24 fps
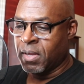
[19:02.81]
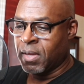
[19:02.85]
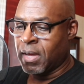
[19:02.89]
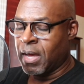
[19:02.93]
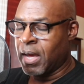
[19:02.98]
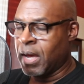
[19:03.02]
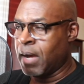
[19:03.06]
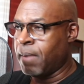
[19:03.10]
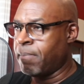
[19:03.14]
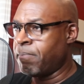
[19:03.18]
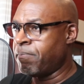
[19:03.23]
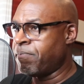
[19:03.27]

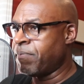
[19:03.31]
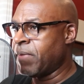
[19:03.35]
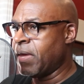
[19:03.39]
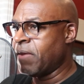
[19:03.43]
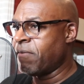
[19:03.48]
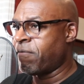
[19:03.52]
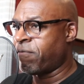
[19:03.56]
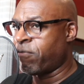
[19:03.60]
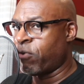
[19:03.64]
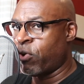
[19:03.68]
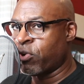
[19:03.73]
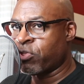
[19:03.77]
And
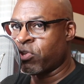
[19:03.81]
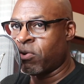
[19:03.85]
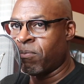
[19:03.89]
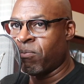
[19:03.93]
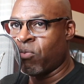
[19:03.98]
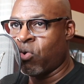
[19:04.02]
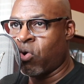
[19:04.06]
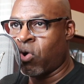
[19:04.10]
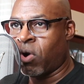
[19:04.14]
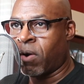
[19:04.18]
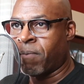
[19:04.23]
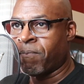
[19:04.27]

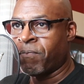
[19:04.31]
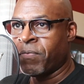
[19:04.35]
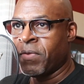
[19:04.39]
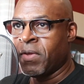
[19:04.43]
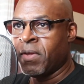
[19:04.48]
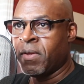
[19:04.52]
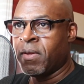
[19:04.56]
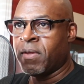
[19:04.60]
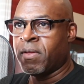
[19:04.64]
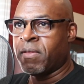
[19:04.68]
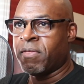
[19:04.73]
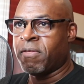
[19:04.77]
furthermore,
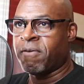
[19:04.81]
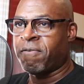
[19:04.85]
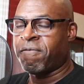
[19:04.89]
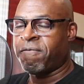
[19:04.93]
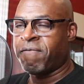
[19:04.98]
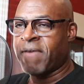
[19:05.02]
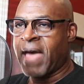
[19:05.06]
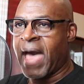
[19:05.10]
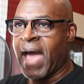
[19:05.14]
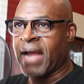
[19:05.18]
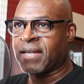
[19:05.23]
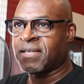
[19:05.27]
the
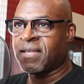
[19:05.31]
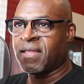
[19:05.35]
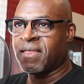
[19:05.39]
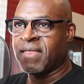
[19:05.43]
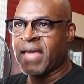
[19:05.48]
fact